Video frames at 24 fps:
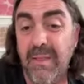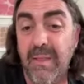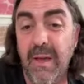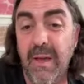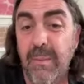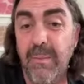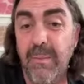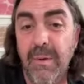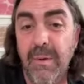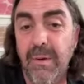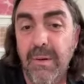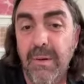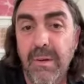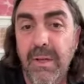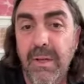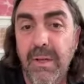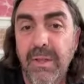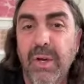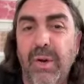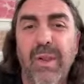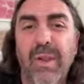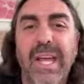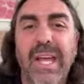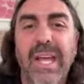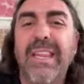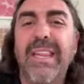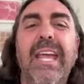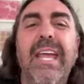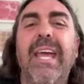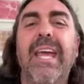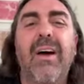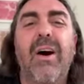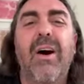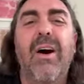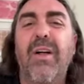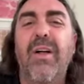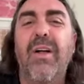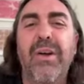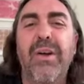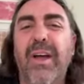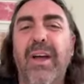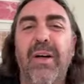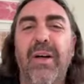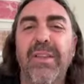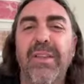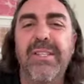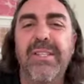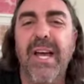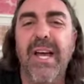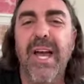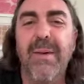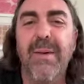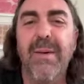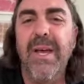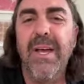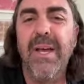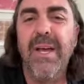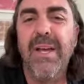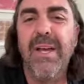them. They're like, they get hollered at all the time.